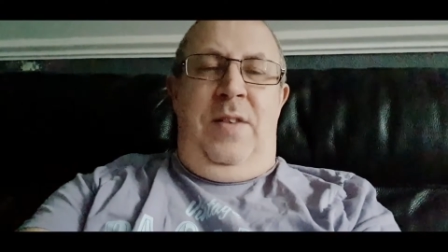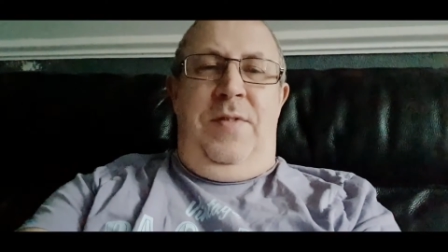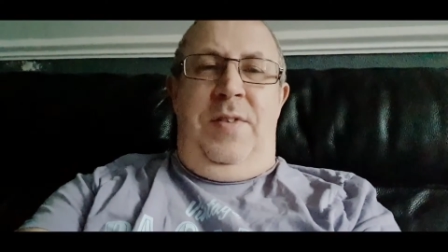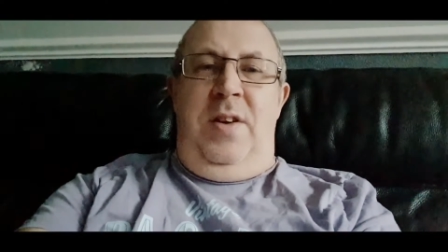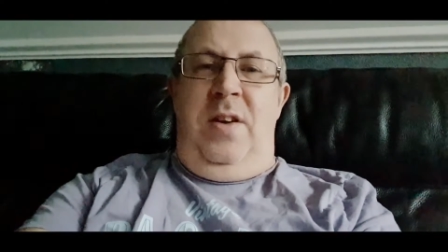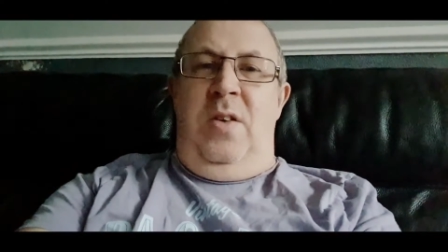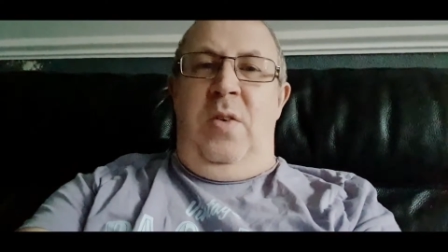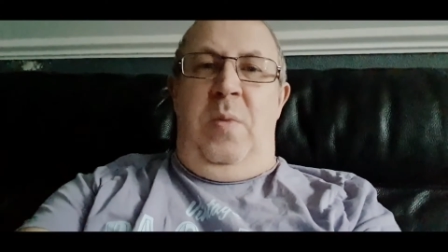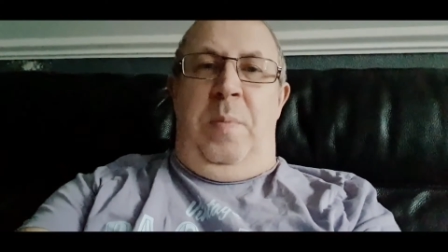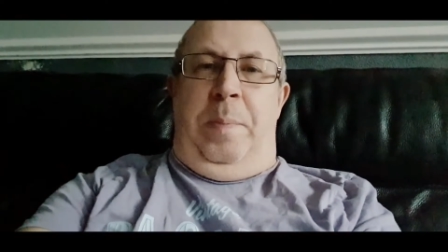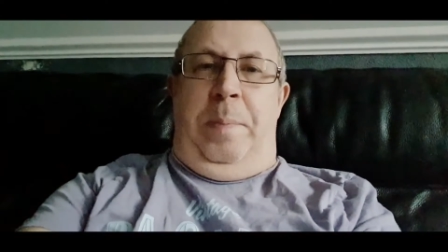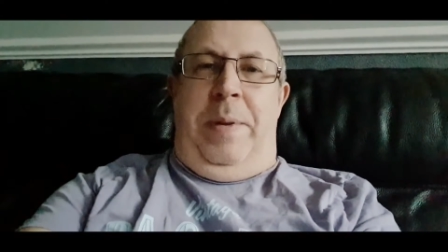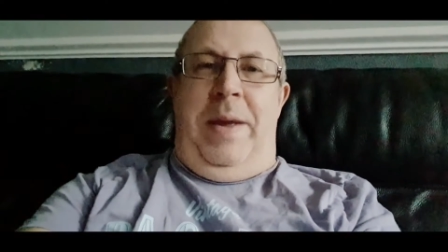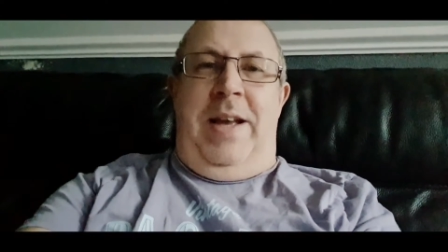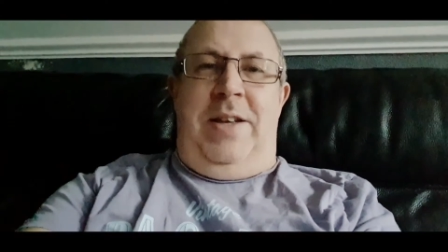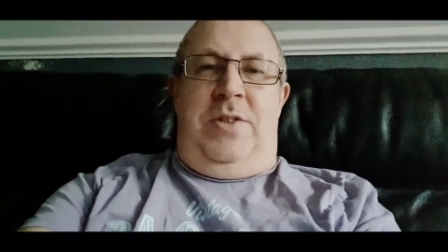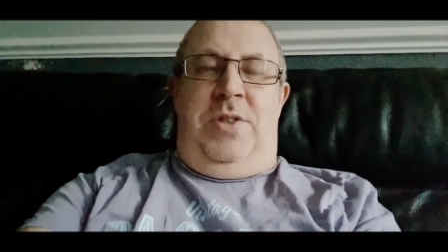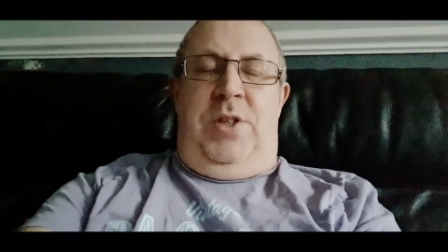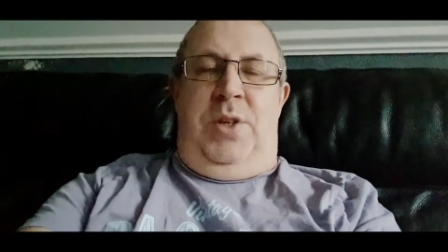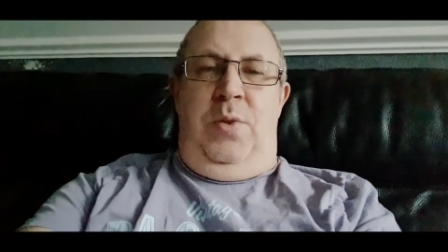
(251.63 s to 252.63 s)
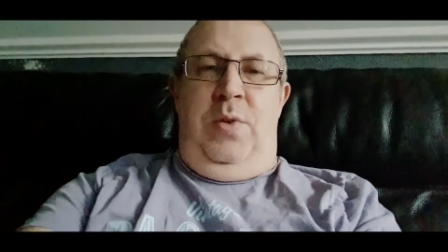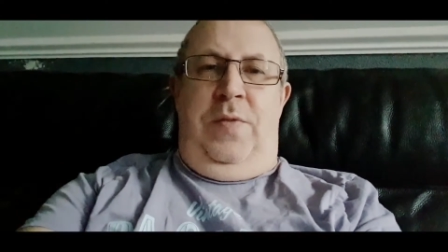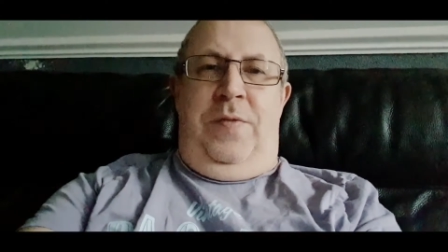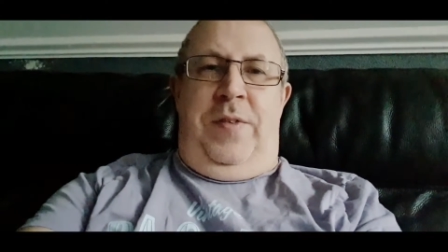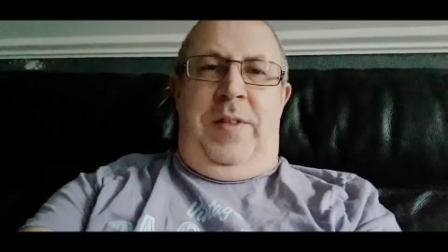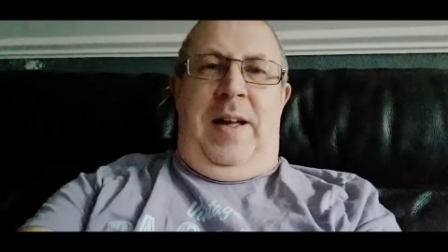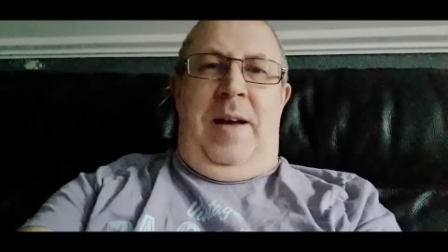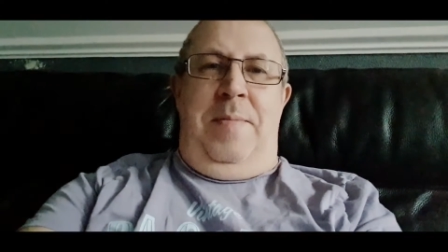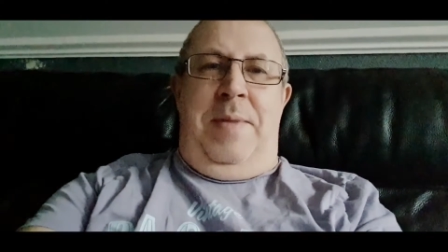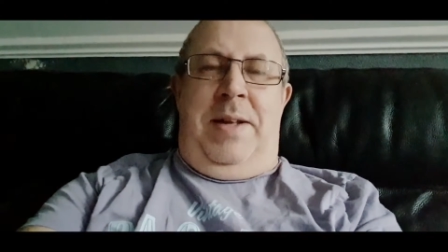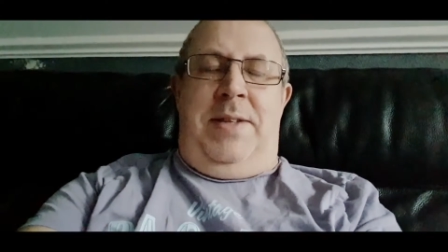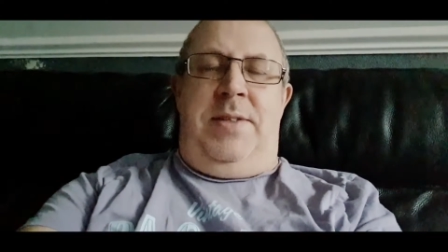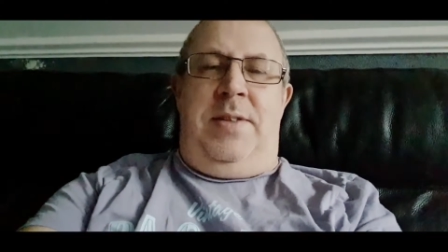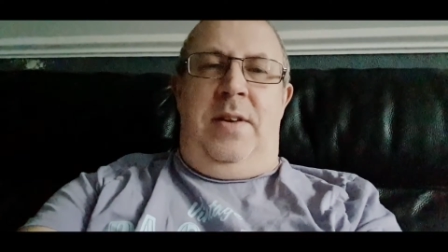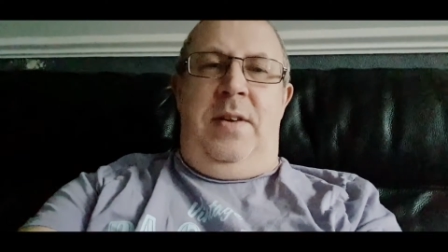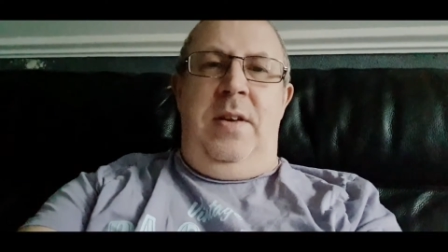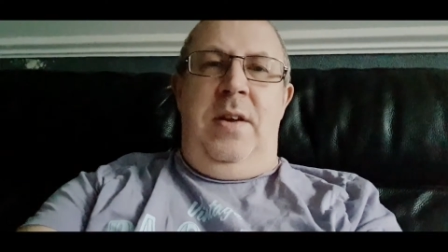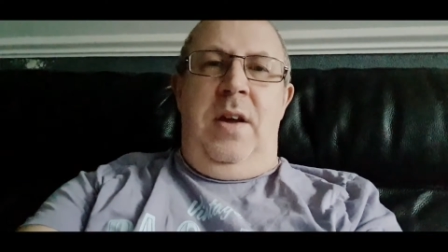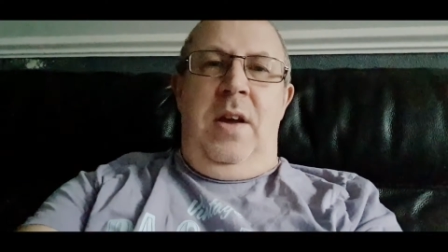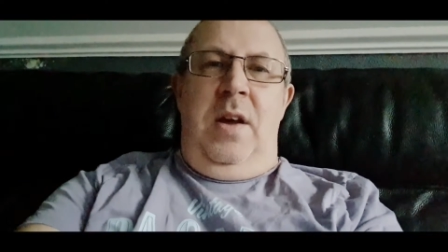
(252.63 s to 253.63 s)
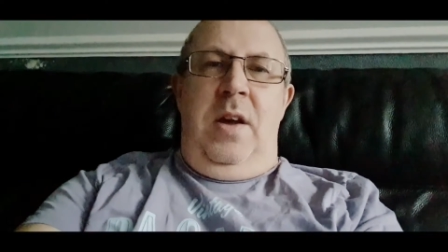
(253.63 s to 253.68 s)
even an old PS2 for that matter,